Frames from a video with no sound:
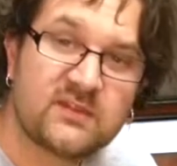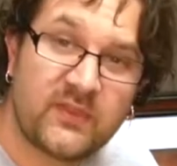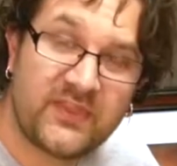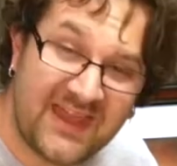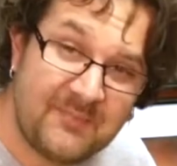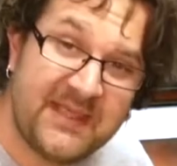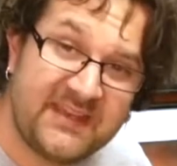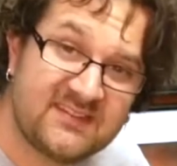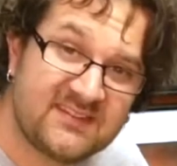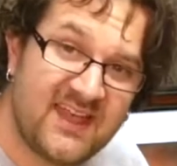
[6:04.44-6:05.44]
So that
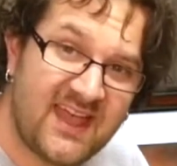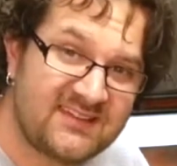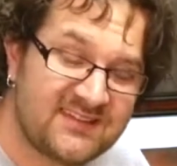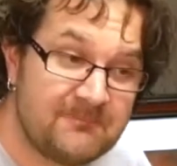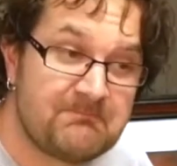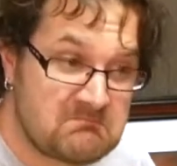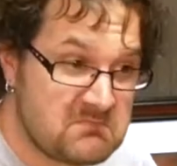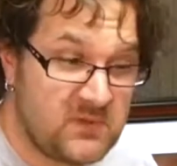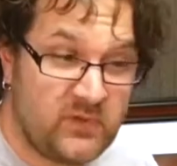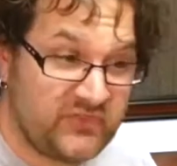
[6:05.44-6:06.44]
means that
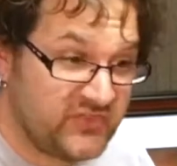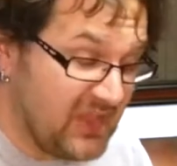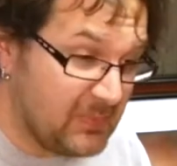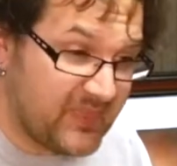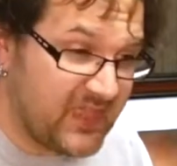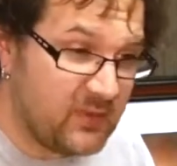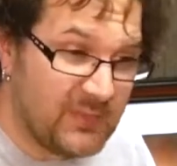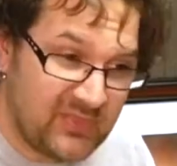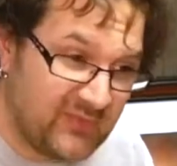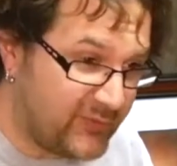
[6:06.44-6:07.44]
there's something
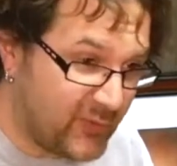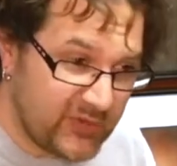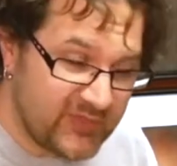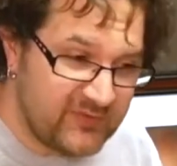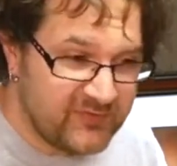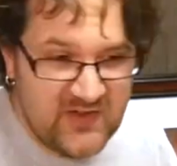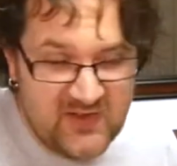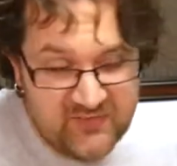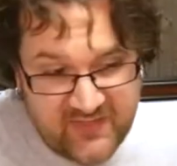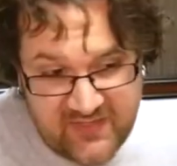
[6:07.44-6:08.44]
about the 4th, the
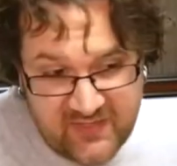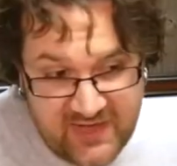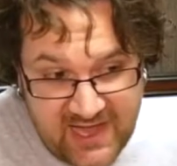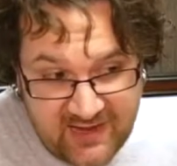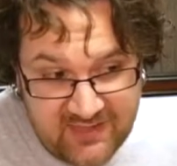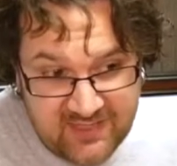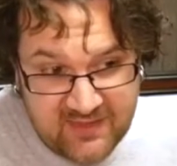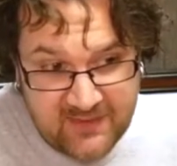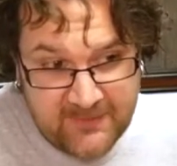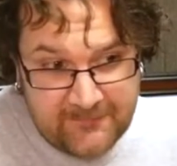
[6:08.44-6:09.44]
5th, and the 9th
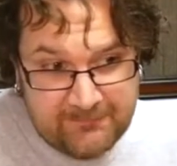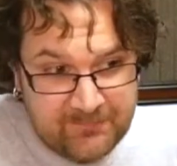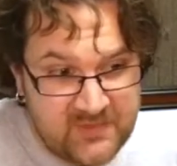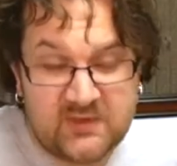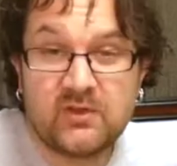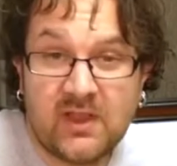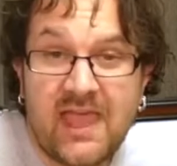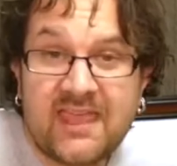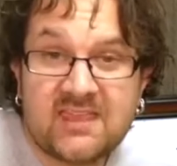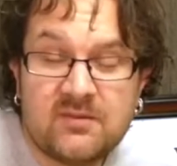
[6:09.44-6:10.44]
that you
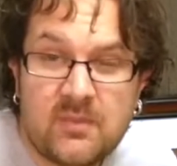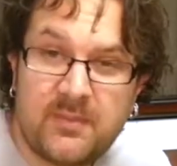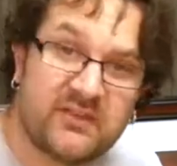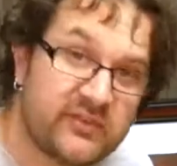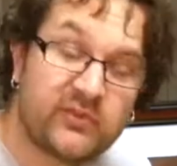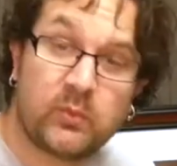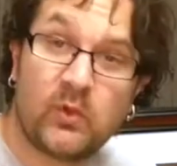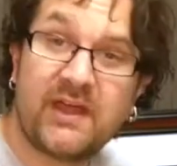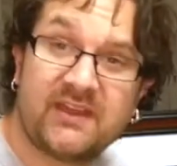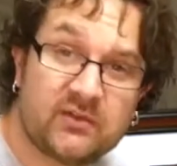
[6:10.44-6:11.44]
like. Maybe it's just
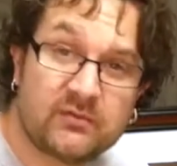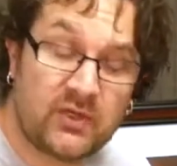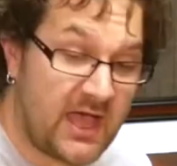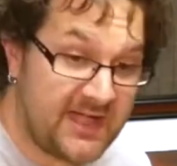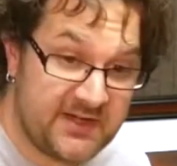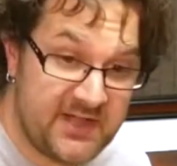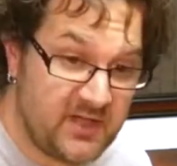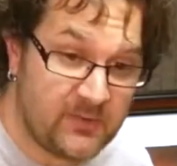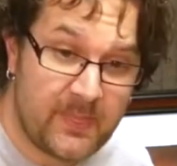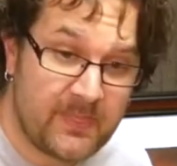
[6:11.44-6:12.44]
one interval. I don't
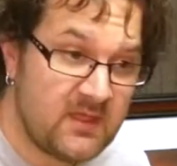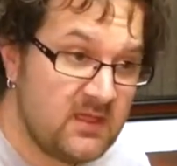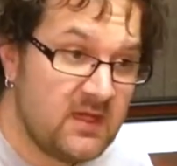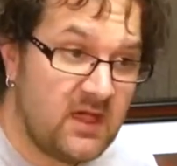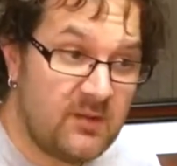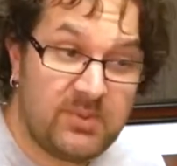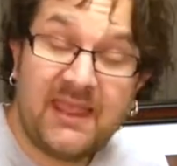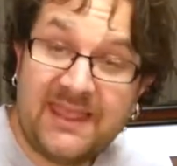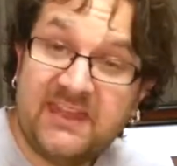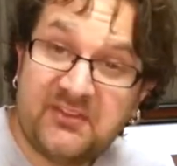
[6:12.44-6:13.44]
know.
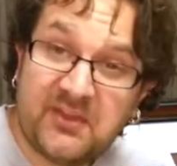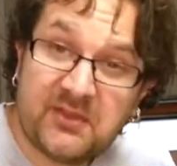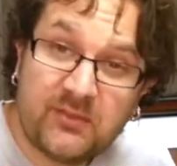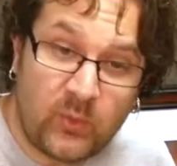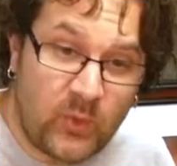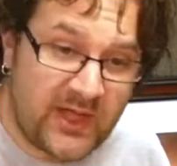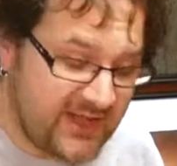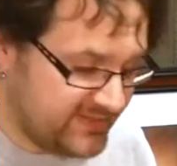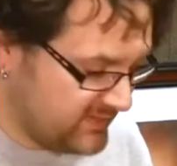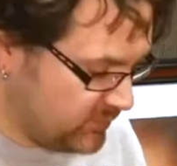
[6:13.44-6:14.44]
Play each interval one
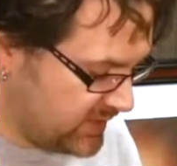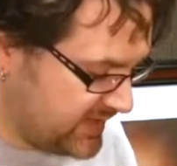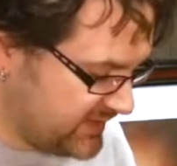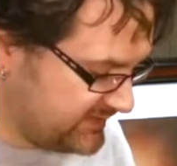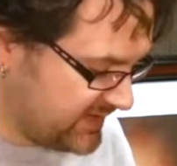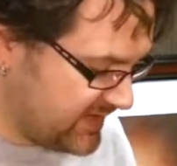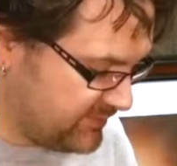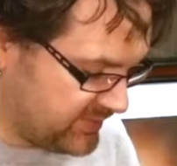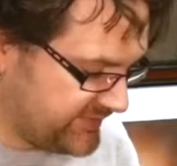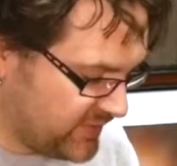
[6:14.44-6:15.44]
at a
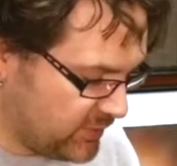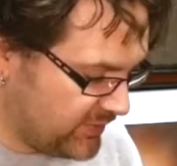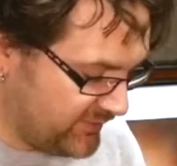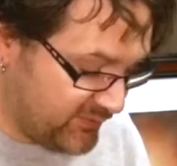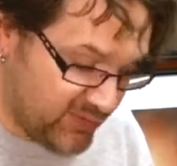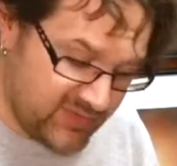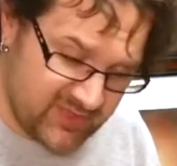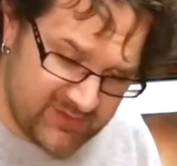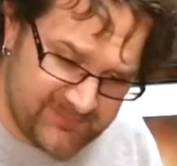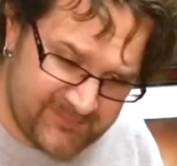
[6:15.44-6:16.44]
time. Start with the 4th.